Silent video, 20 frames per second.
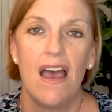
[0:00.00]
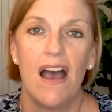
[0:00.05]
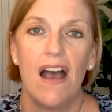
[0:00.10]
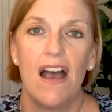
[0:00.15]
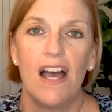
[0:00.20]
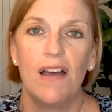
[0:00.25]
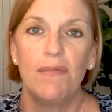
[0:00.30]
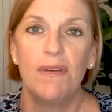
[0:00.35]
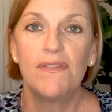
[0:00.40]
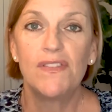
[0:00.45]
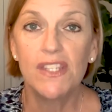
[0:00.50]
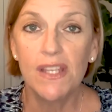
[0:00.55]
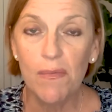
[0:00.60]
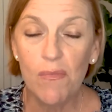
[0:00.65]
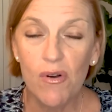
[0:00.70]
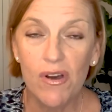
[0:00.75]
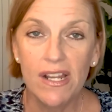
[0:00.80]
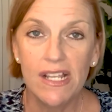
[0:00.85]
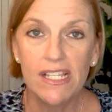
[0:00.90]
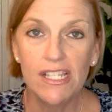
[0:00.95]
Um, if
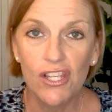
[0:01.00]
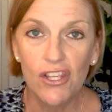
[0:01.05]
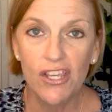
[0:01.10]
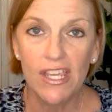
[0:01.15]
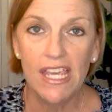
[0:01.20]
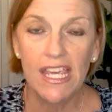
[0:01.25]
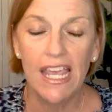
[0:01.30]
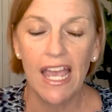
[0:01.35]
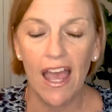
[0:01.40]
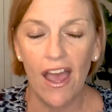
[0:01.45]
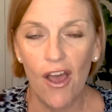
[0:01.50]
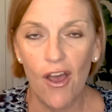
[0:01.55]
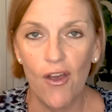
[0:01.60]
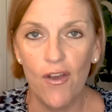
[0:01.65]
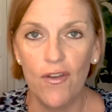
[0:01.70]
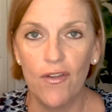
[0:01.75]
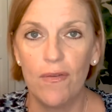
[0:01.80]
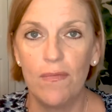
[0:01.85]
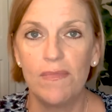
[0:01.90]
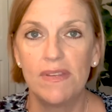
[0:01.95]
someone is looking at
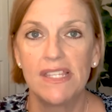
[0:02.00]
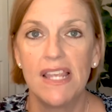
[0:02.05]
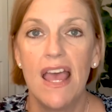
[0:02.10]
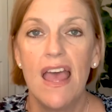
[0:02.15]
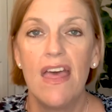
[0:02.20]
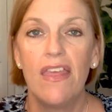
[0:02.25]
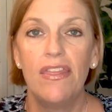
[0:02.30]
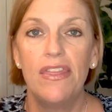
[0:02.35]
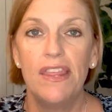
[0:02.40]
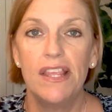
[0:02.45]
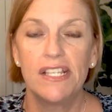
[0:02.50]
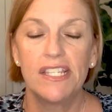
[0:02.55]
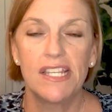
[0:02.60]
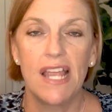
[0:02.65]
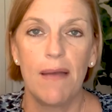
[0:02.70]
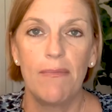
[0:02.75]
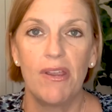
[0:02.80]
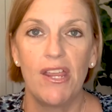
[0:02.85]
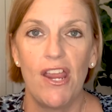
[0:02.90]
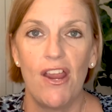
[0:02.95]
homes this
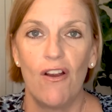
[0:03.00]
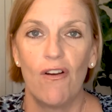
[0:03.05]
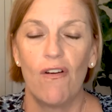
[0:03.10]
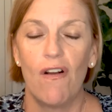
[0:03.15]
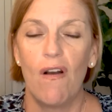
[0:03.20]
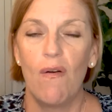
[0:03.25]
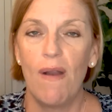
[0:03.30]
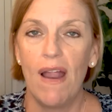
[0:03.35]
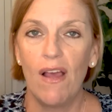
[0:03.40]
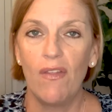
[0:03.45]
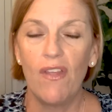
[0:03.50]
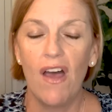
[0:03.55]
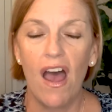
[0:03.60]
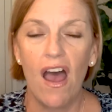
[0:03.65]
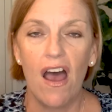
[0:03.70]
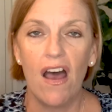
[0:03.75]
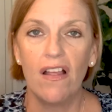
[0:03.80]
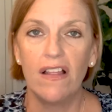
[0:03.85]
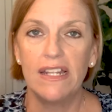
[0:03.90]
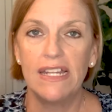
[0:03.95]
time of year around the
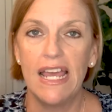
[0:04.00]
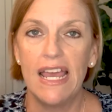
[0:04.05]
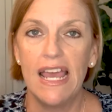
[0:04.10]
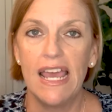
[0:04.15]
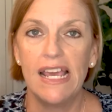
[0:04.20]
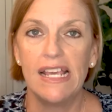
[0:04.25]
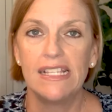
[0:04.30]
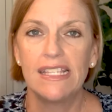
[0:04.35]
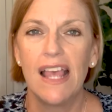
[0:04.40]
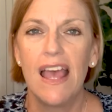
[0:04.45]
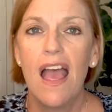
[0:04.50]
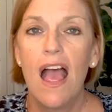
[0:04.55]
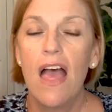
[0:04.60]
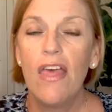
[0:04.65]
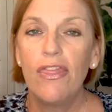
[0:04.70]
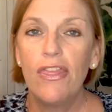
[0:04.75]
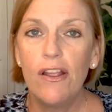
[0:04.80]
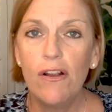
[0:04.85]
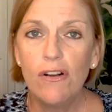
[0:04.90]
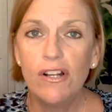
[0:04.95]
holidays,
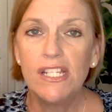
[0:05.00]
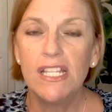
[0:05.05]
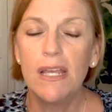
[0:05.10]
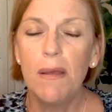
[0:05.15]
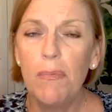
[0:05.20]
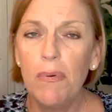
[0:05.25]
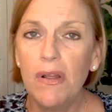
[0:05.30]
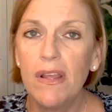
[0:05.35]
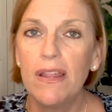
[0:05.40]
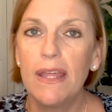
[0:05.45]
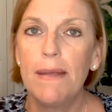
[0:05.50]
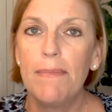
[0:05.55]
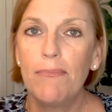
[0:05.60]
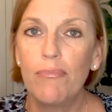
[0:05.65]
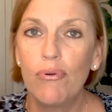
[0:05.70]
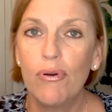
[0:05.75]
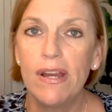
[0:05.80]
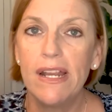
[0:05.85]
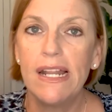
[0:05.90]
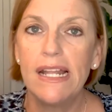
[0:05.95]
they're typically
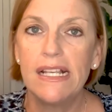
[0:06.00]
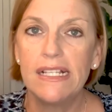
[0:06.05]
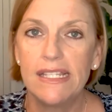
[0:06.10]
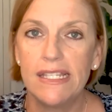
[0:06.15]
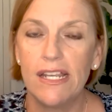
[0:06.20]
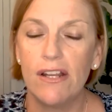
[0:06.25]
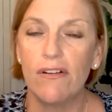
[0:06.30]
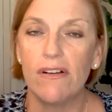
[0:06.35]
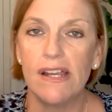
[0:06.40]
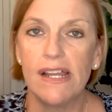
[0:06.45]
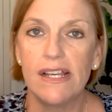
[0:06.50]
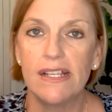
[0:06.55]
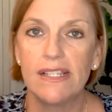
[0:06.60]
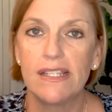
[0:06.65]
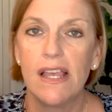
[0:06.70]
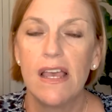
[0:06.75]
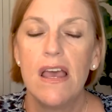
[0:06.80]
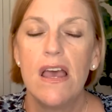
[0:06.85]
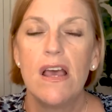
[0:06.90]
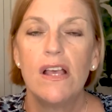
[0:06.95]
pretty serious.